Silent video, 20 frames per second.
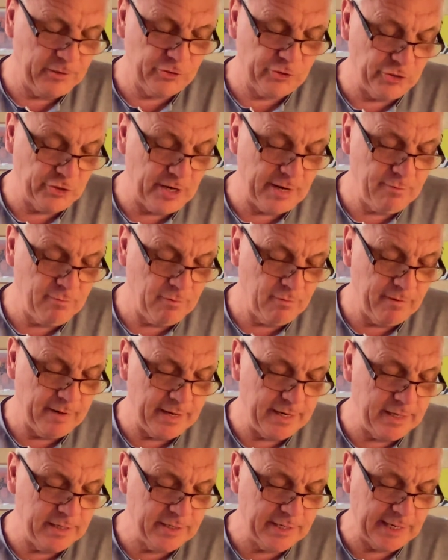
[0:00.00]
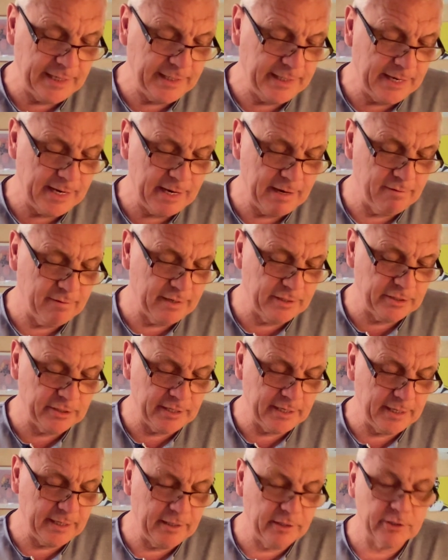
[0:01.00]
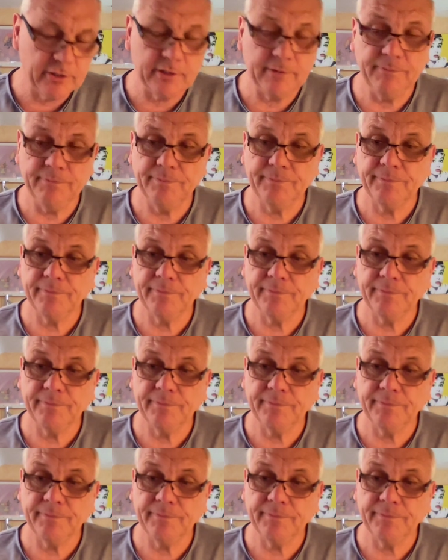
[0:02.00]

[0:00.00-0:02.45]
general read. Take it how it resonates.